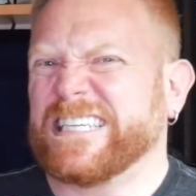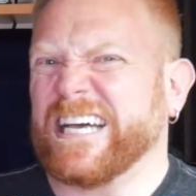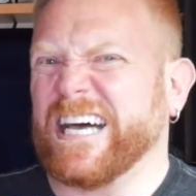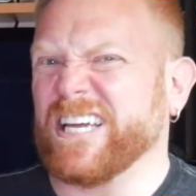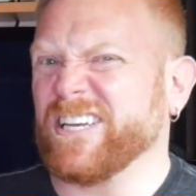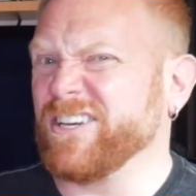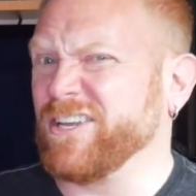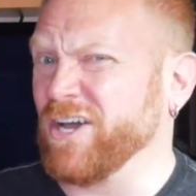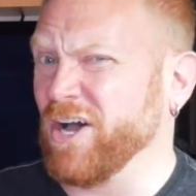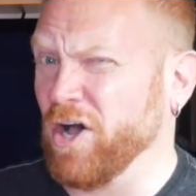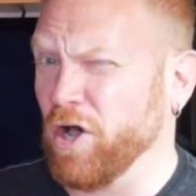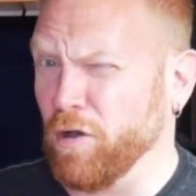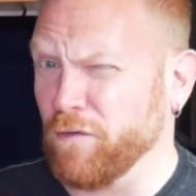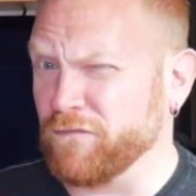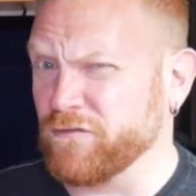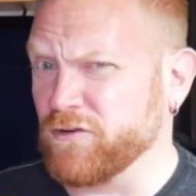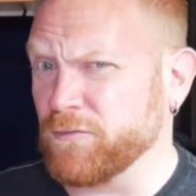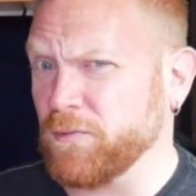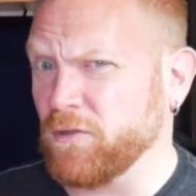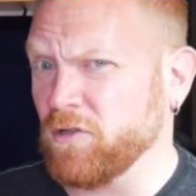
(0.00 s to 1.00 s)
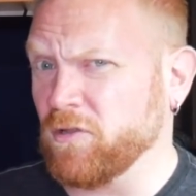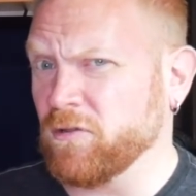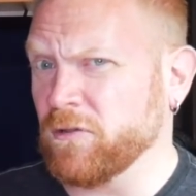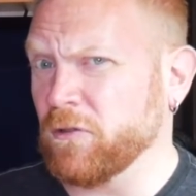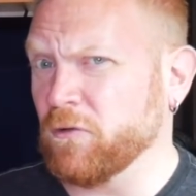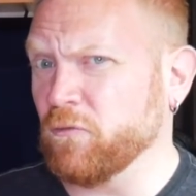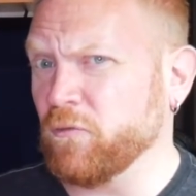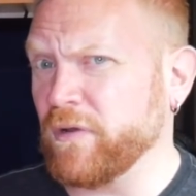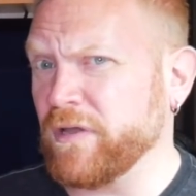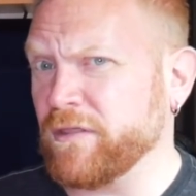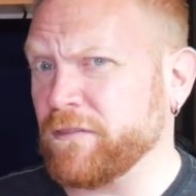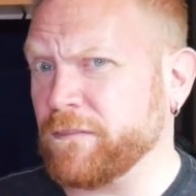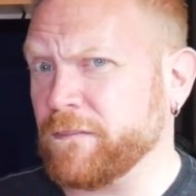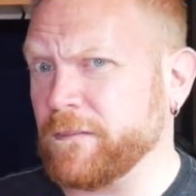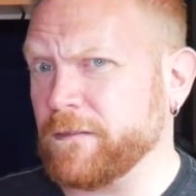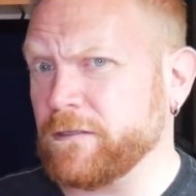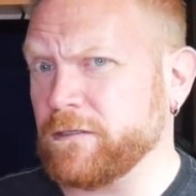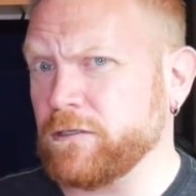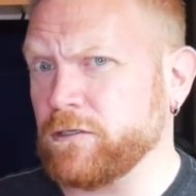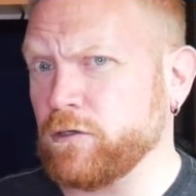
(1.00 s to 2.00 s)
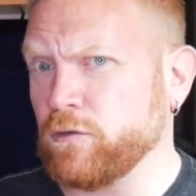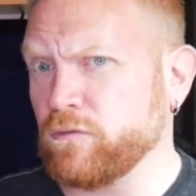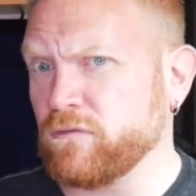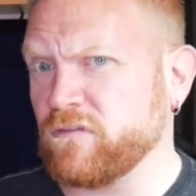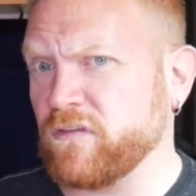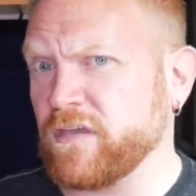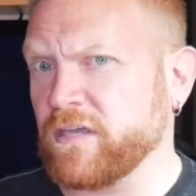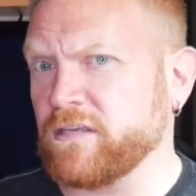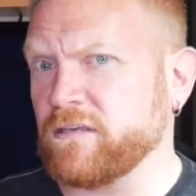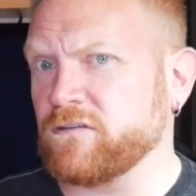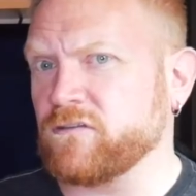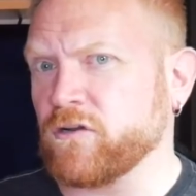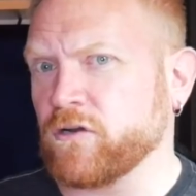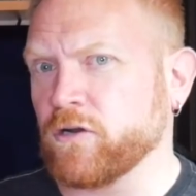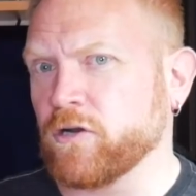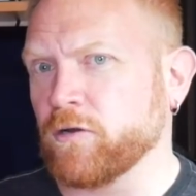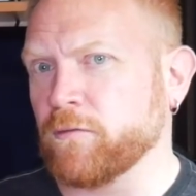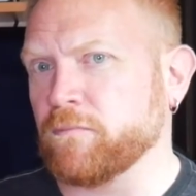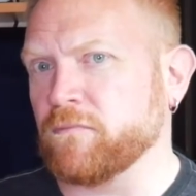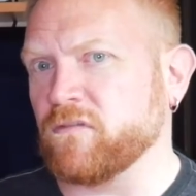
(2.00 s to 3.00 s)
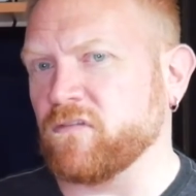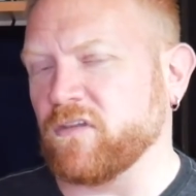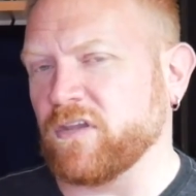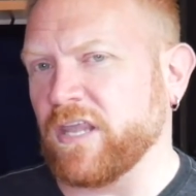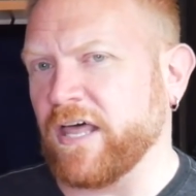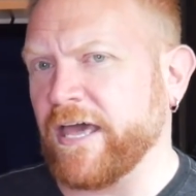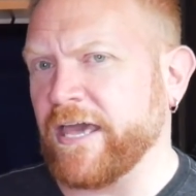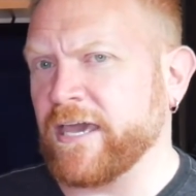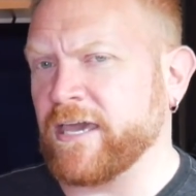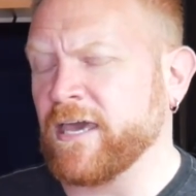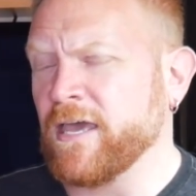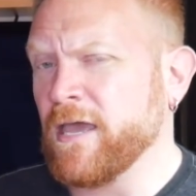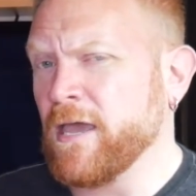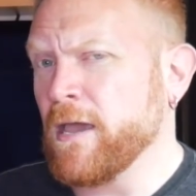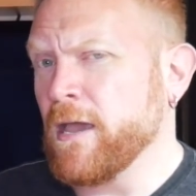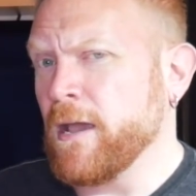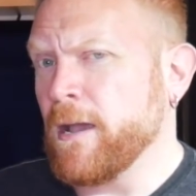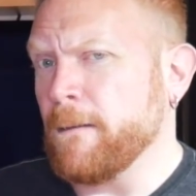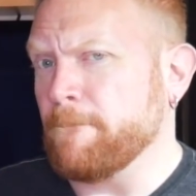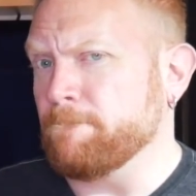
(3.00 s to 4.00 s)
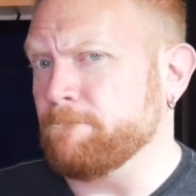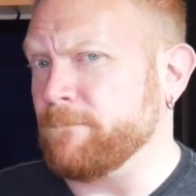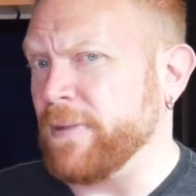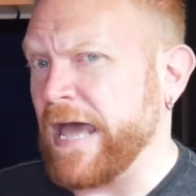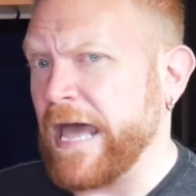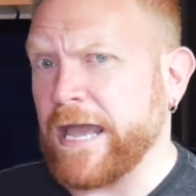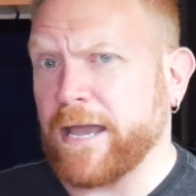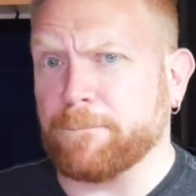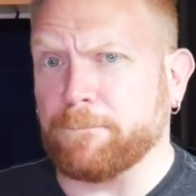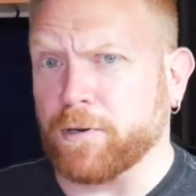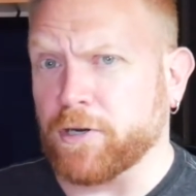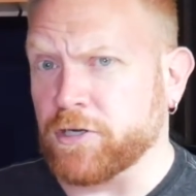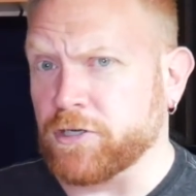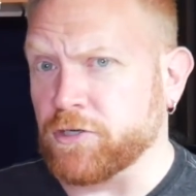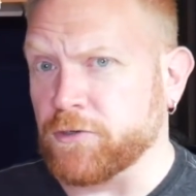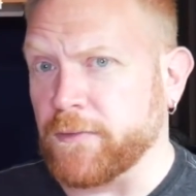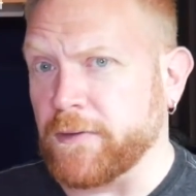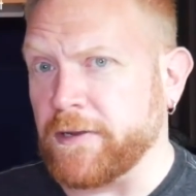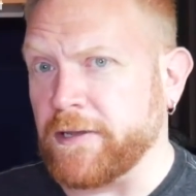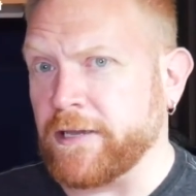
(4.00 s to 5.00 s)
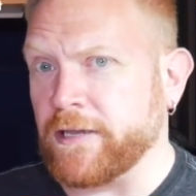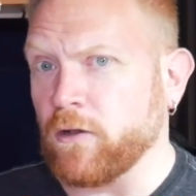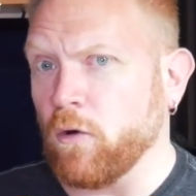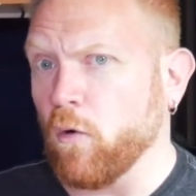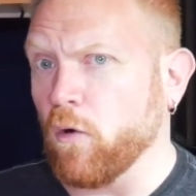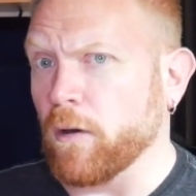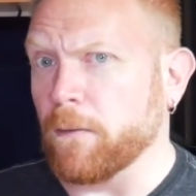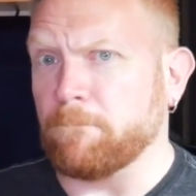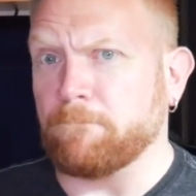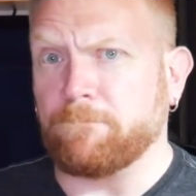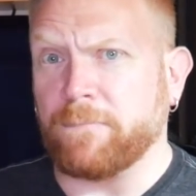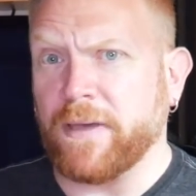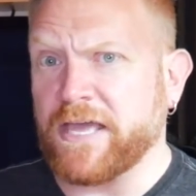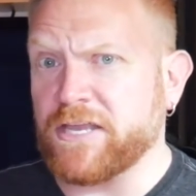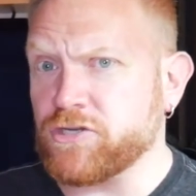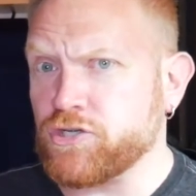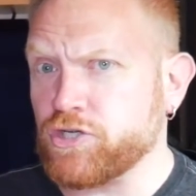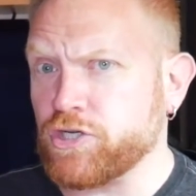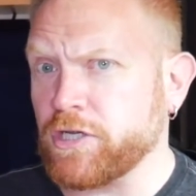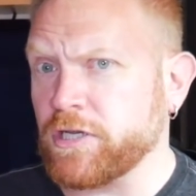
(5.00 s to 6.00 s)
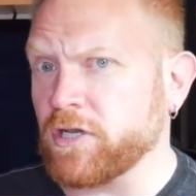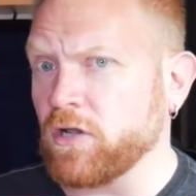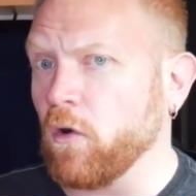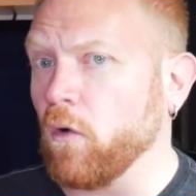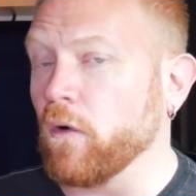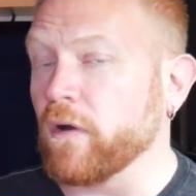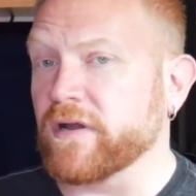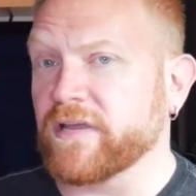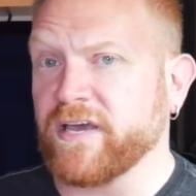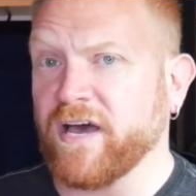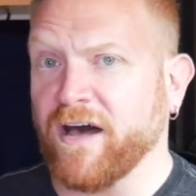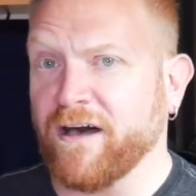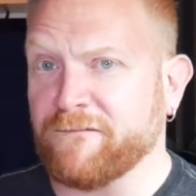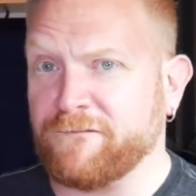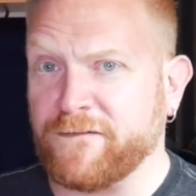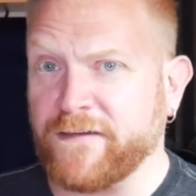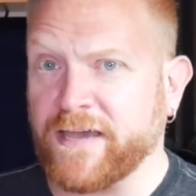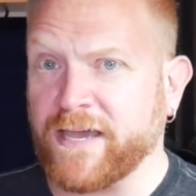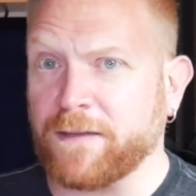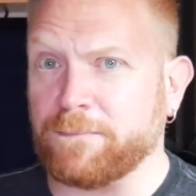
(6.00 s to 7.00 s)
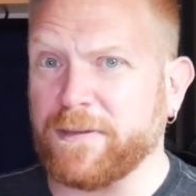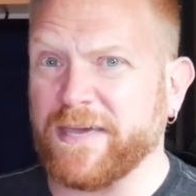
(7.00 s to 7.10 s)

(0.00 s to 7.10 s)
uncomfortable with using terms like backburnering or benching or cuffing